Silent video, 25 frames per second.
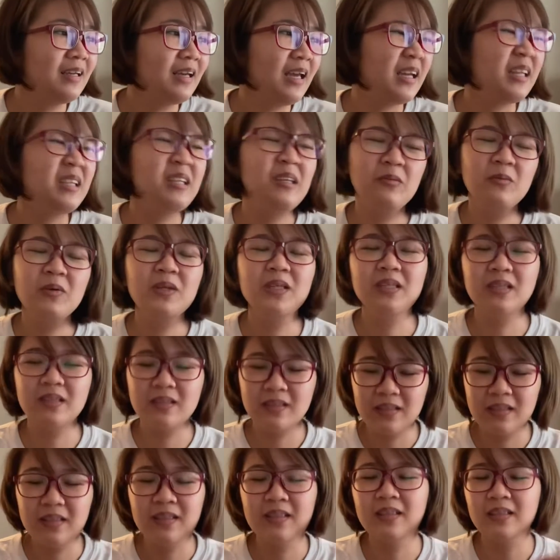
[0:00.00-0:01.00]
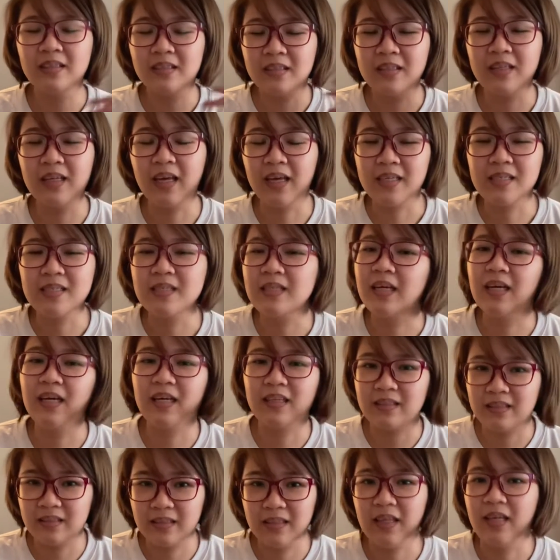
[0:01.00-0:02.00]
And even the next day
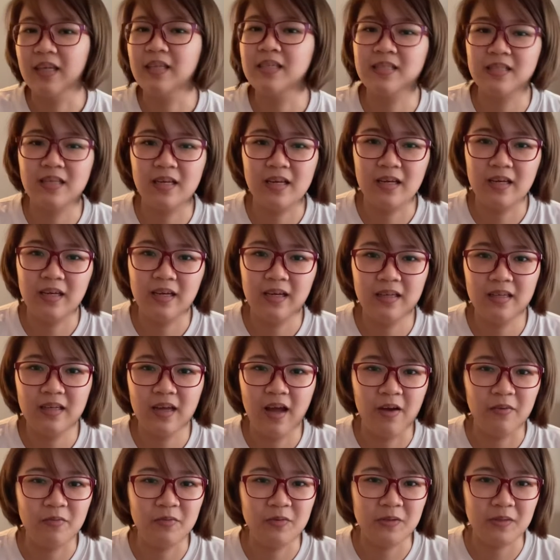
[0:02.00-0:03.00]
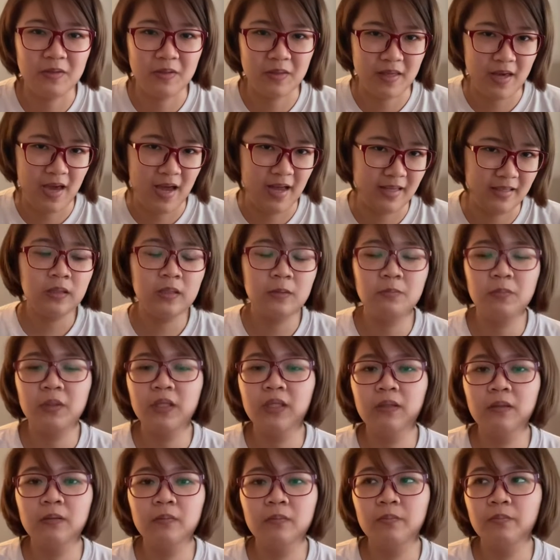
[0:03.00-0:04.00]
and the next day after that. It's
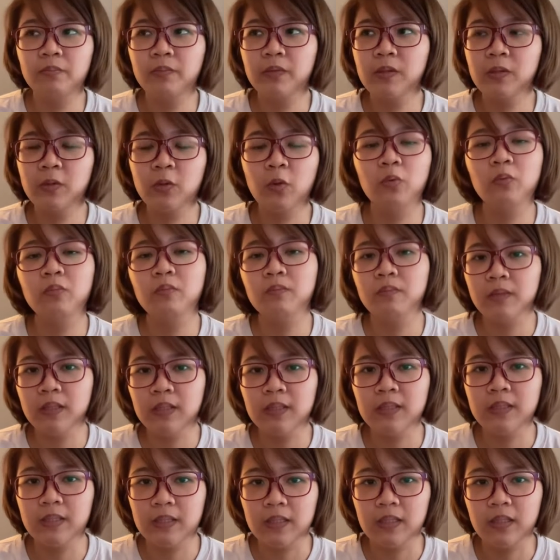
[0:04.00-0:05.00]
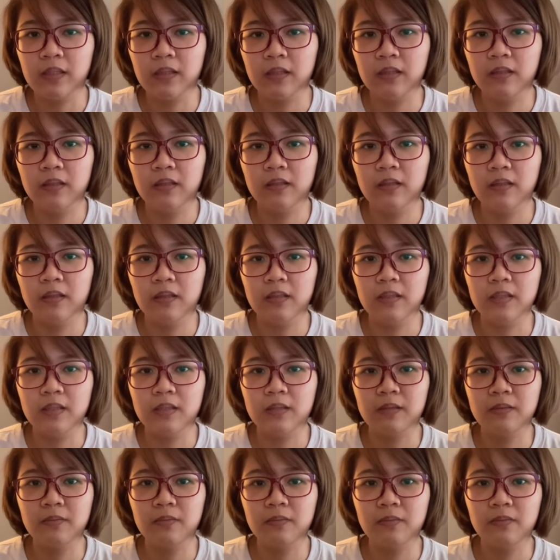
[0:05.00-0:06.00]
been so busy
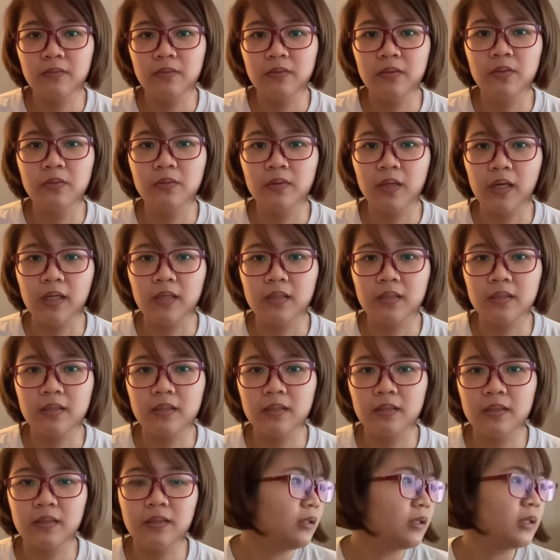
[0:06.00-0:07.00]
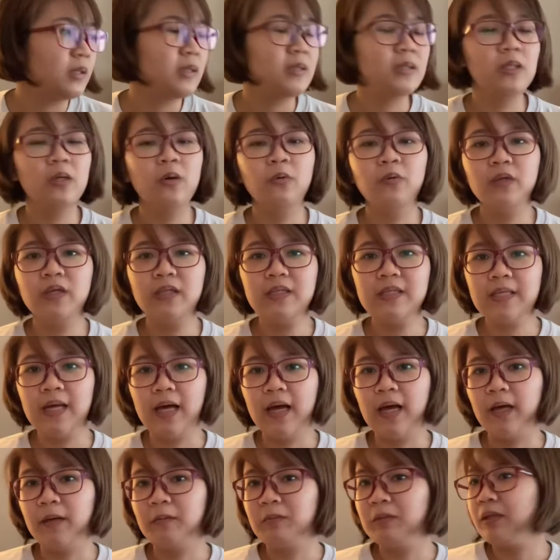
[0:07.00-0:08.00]
these few days. This is the only
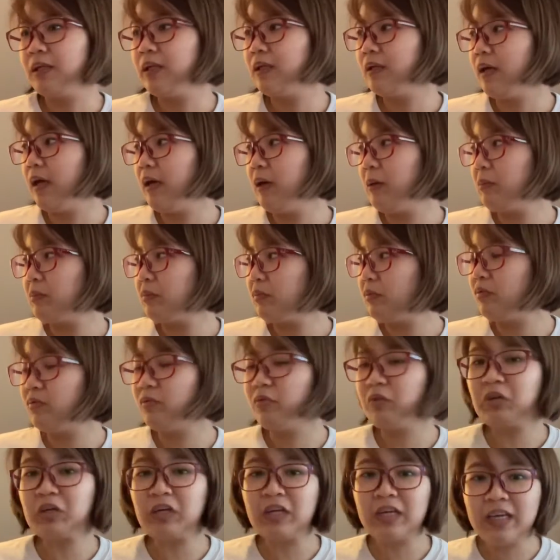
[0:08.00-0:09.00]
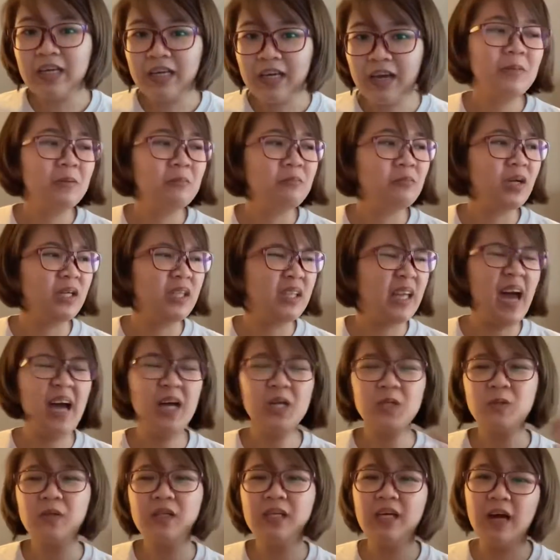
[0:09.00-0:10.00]
time that I'm free. But
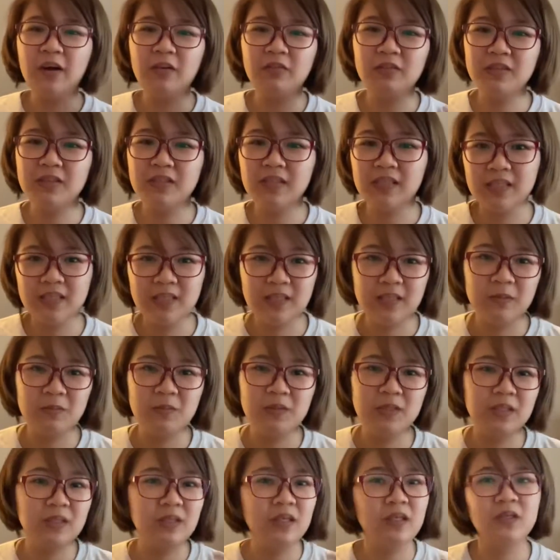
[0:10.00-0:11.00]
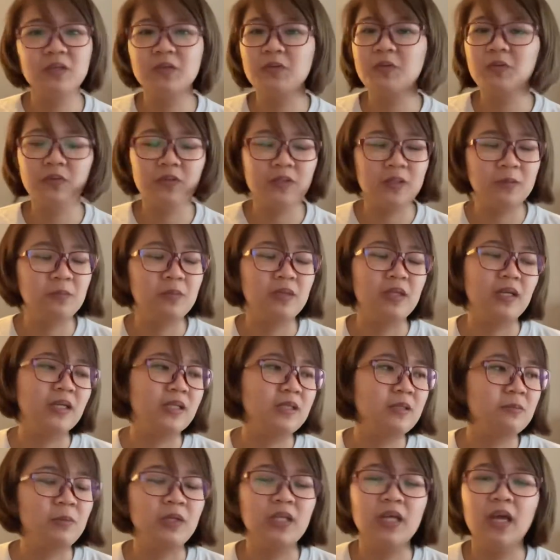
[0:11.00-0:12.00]
actually after this, I'm still gonna do some
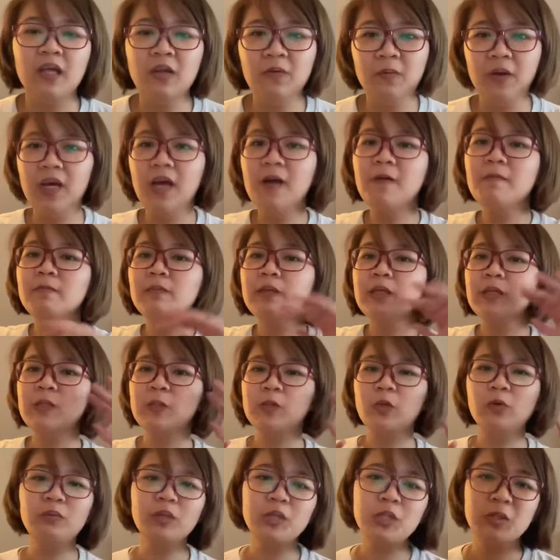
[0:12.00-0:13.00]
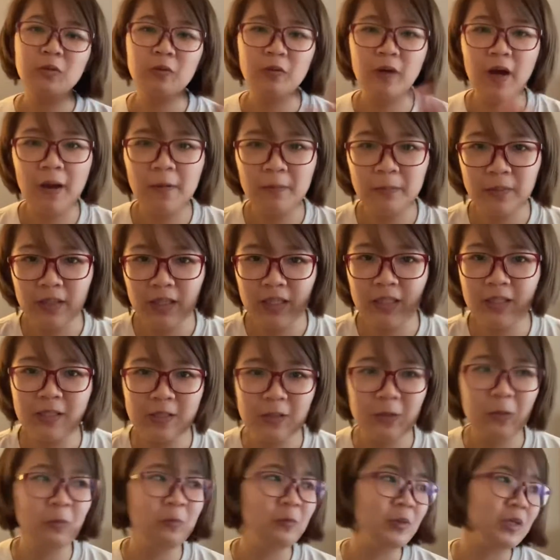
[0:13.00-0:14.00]
things. But anyway, so much rambling,
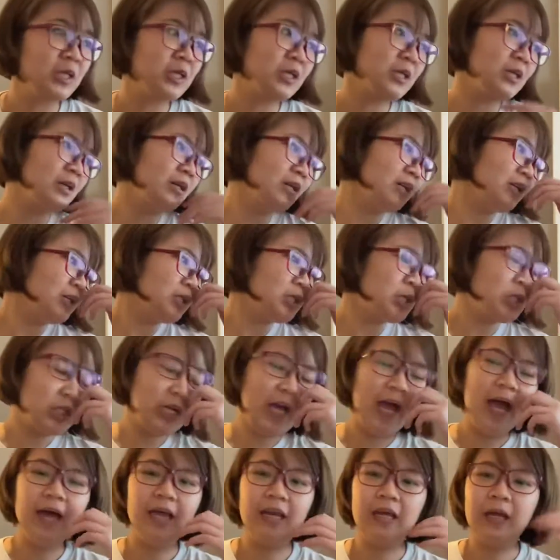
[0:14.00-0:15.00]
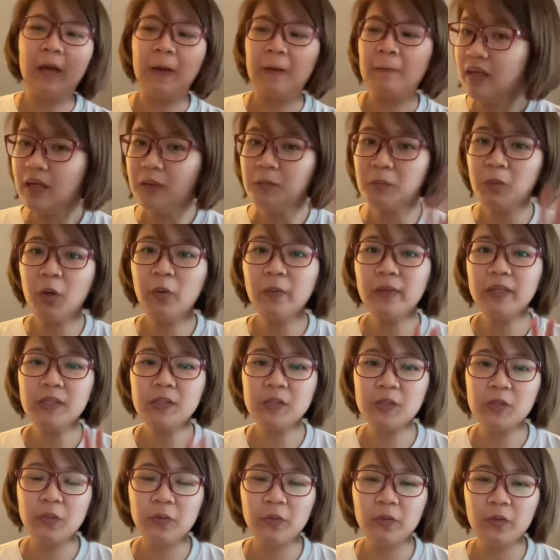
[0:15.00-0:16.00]
so much chatting. I'm going to
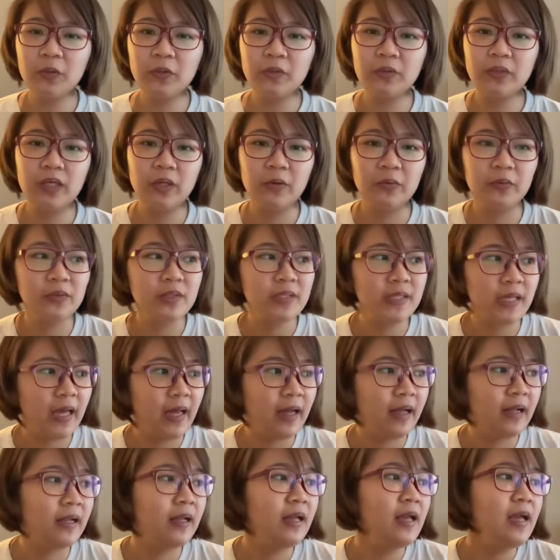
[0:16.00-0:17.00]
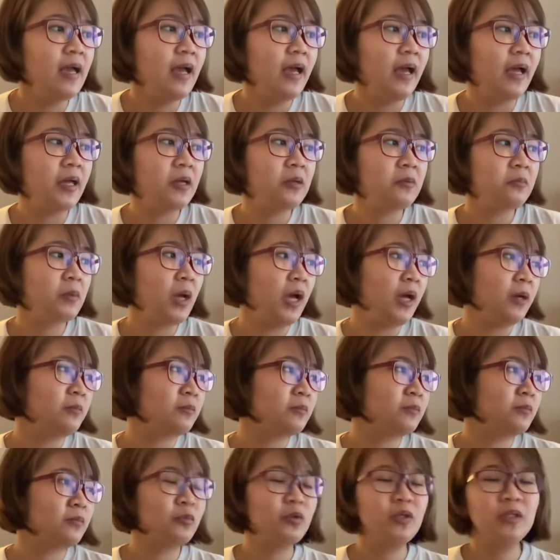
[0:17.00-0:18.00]
show you the hotel, and
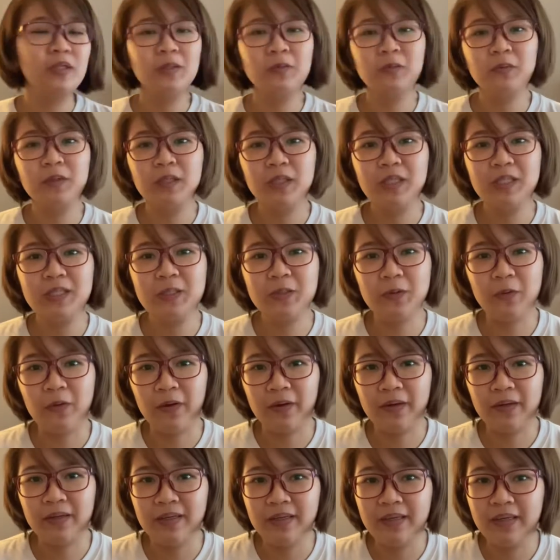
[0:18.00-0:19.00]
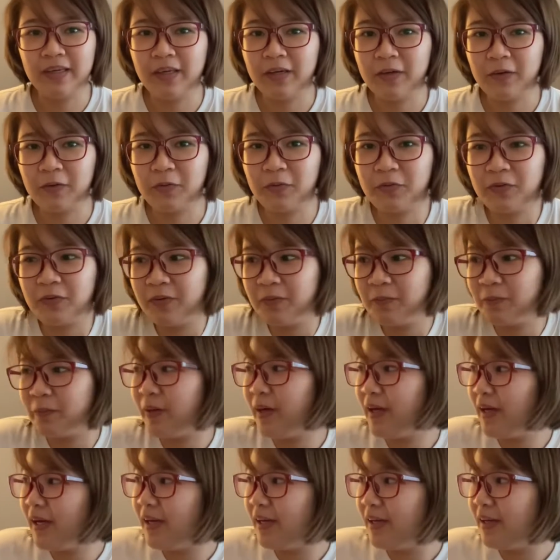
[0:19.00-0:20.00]
I'm really, really sorry if
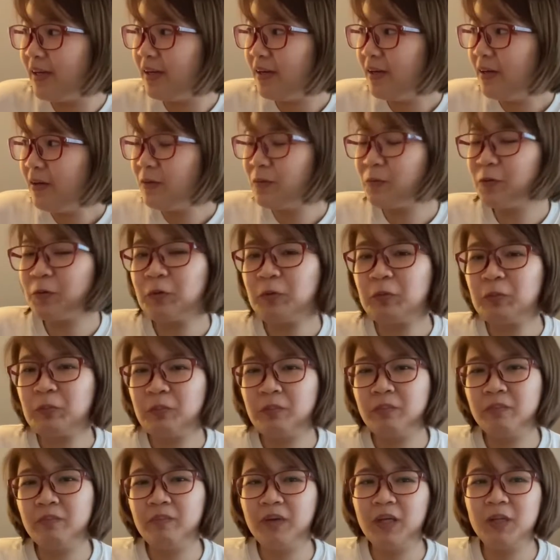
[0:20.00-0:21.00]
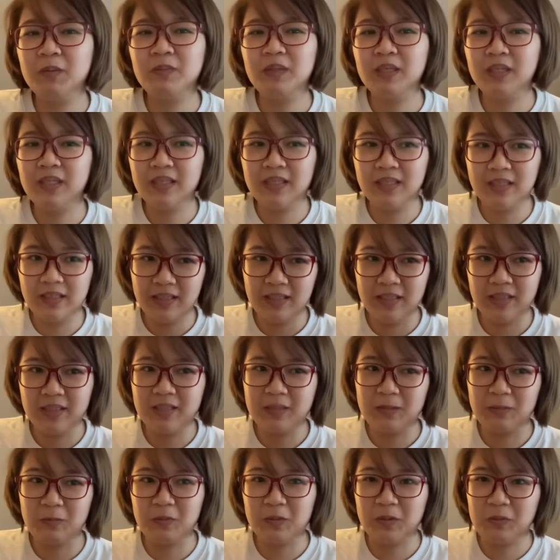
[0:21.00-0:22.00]
my room, maybe
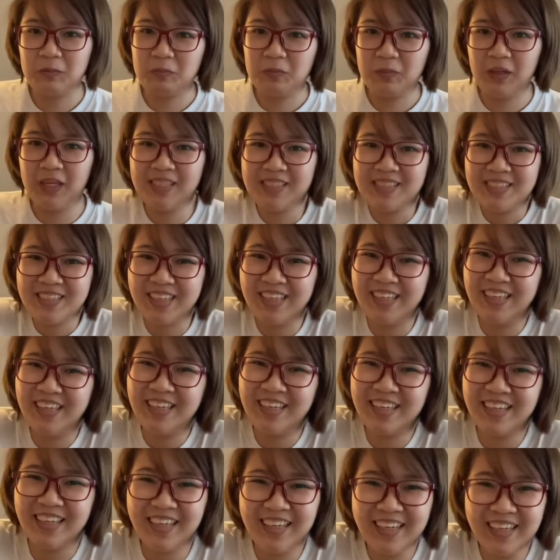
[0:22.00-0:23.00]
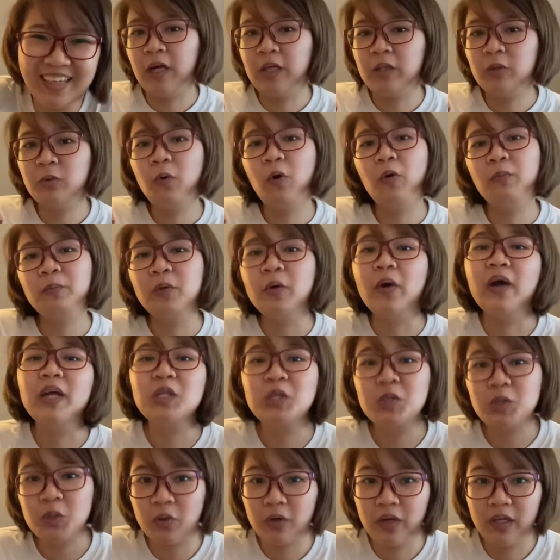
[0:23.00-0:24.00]
it's a bit messy. I do hope you
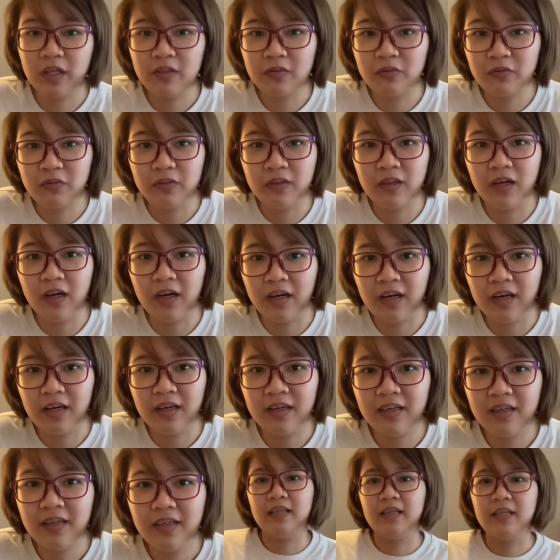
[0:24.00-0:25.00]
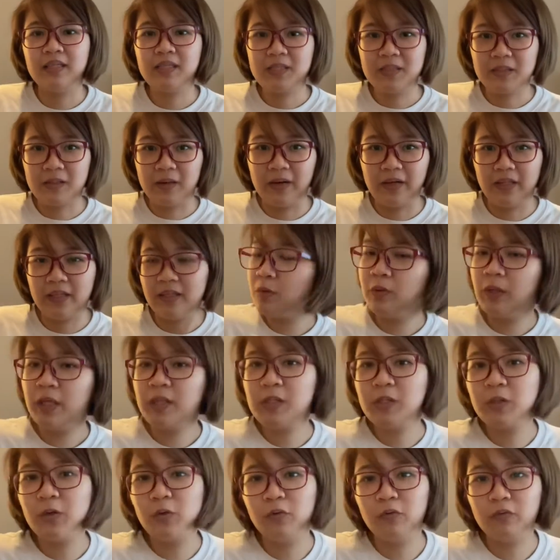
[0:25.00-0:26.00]
enjoy the vlog. Let's start.
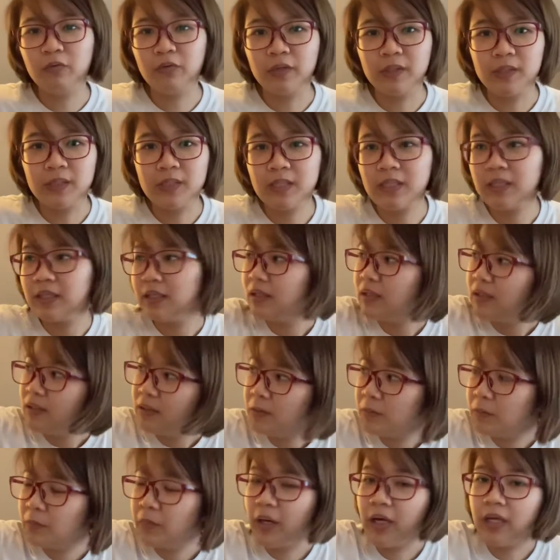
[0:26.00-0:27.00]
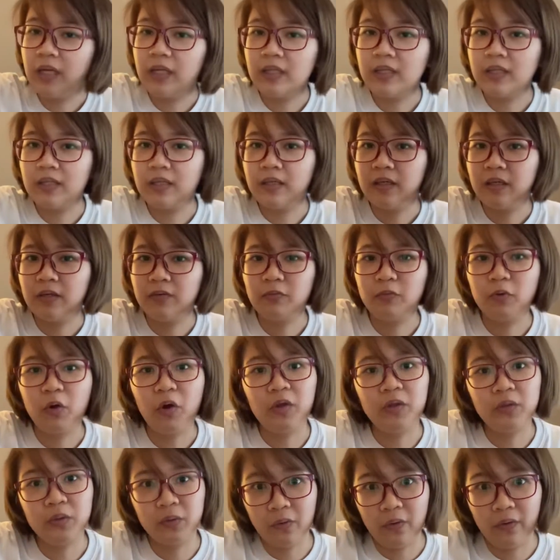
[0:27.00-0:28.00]
Let's go first by the
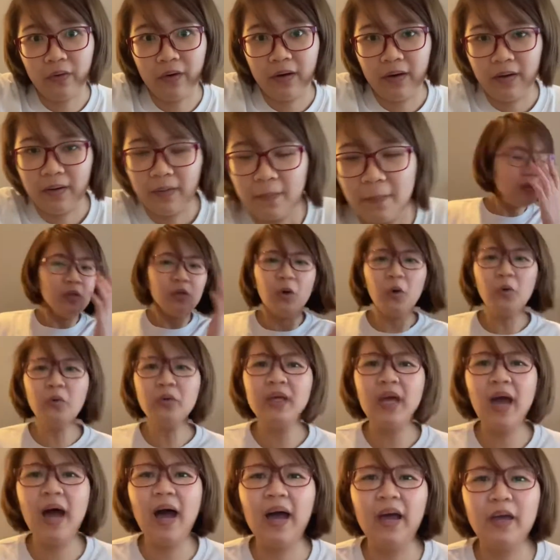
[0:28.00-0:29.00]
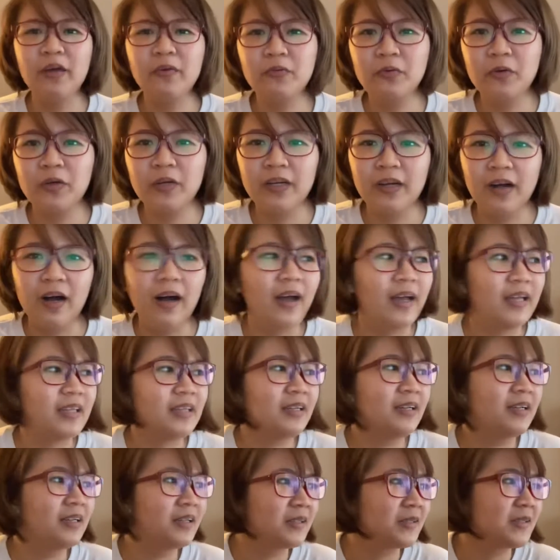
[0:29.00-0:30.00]
front door. Oh yeah, I forgot
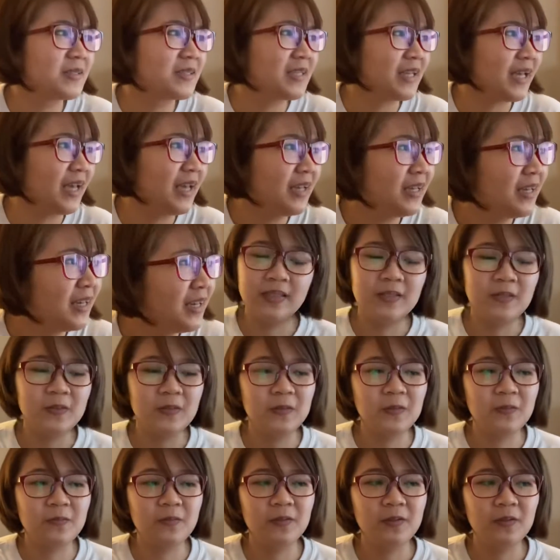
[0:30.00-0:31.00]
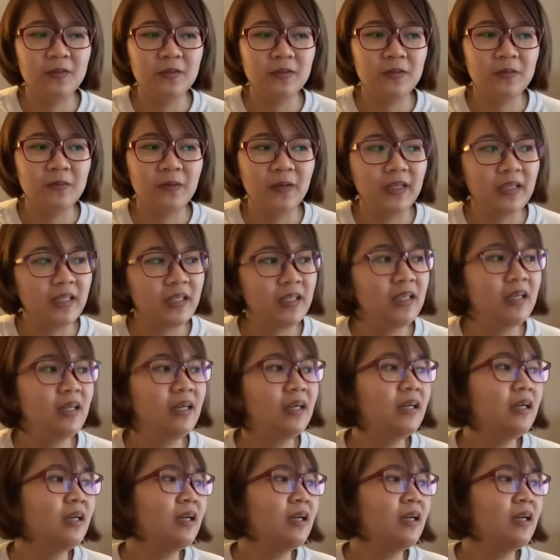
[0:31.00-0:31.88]
to say it's October 20